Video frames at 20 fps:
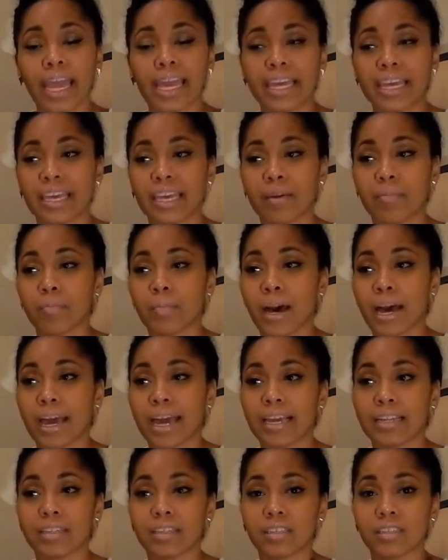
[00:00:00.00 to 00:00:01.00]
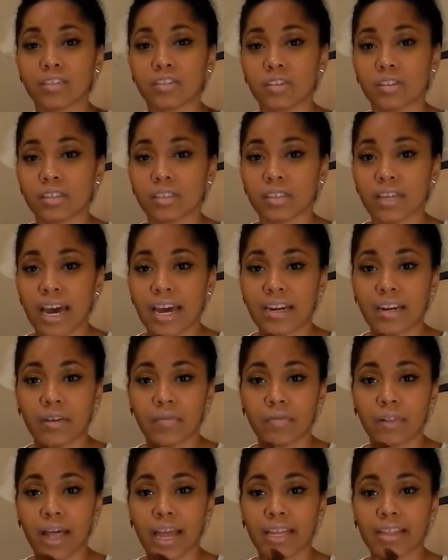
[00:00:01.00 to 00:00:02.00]
he might just kind
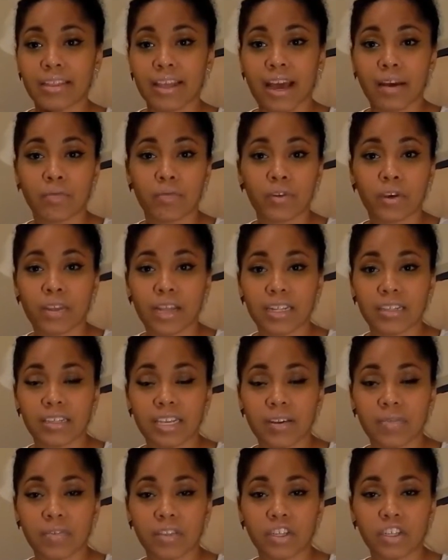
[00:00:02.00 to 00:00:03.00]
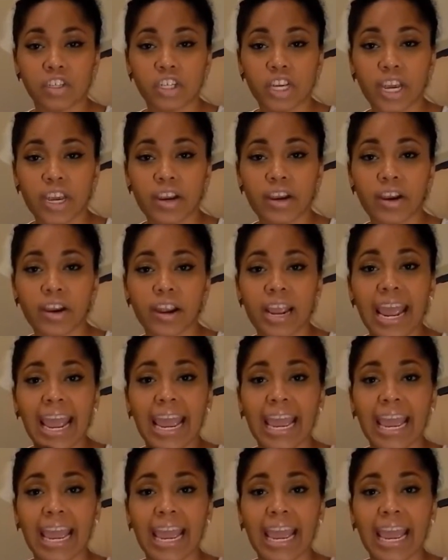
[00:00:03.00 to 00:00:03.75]
of like not feel that safe in the chair